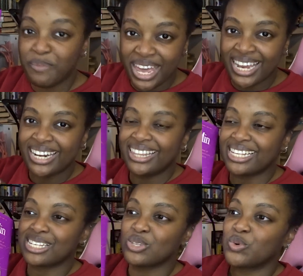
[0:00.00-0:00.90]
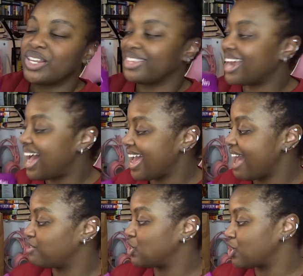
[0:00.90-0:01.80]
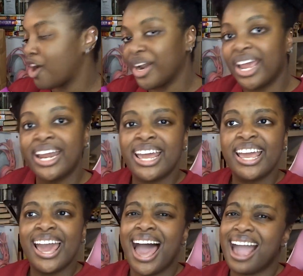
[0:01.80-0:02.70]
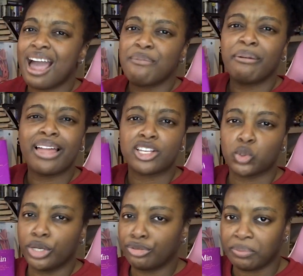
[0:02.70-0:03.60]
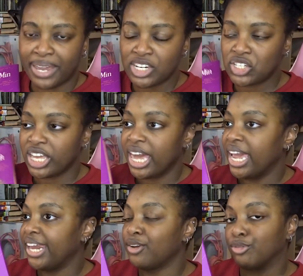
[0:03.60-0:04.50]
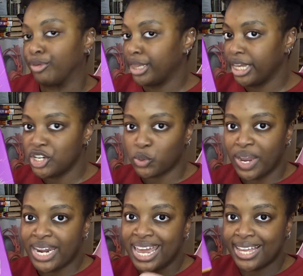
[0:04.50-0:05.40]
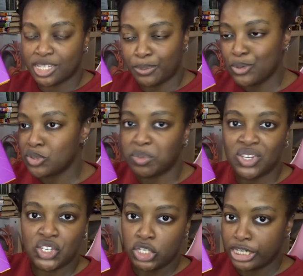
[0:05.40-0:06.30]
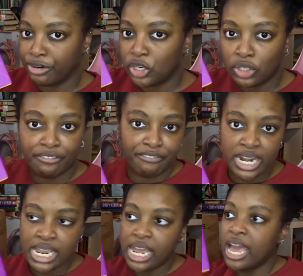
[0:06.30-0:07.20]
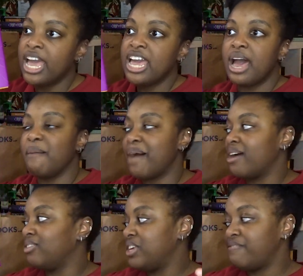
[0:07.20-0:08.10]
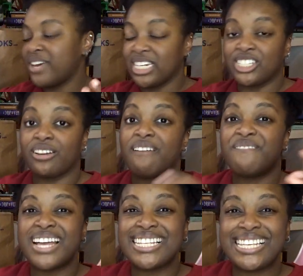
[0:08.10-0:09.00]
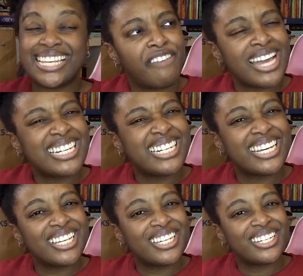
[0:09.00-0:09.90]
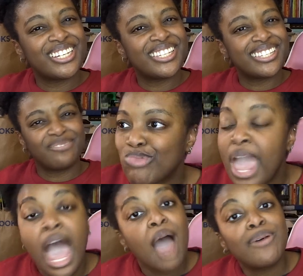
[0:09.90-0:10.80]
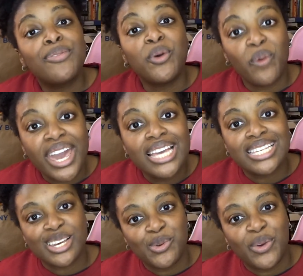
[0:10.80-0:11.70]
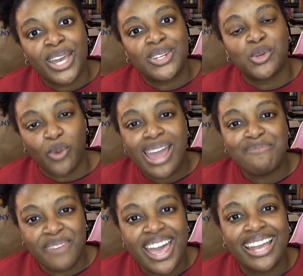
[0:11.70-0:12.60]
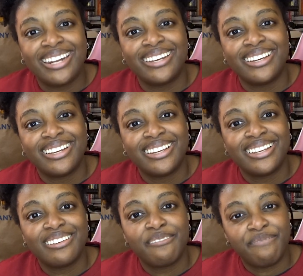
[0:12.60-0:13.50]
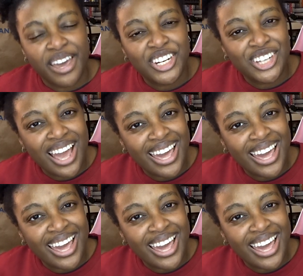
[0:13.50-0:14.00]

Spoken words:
Min. This is one that I have started. I got maybe like 23 pages in, really enjoyed it. It's supposed to be satirical, funny, about the fetishes, about the ways in which white men fetish